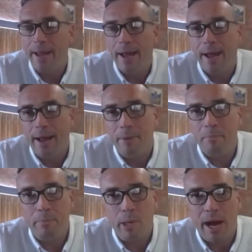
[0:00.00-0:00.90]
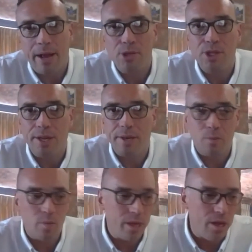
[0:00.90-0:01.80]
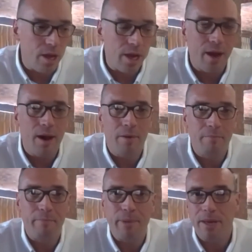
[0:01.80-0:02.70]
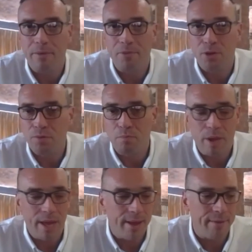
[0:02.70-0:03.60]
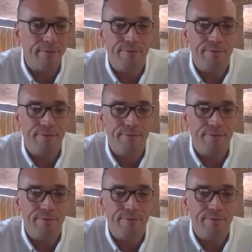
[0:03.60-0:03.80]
Um, but actually, we, you can't beat just being